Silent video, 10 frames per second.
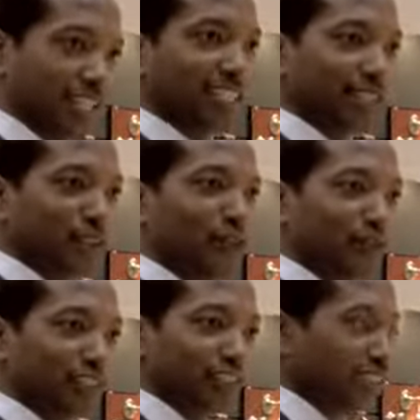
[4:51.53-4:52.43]
Let's go
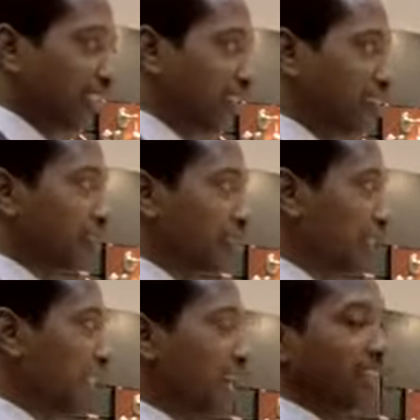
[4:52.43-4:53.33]
over to the other
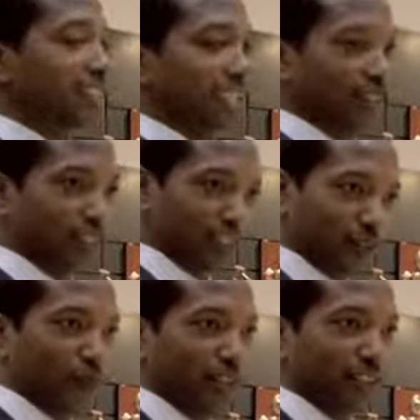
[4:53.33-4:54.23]
kiosk and look at the
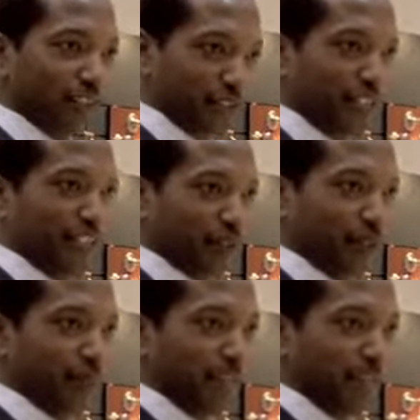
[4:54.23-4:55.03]
one that you're telling me about.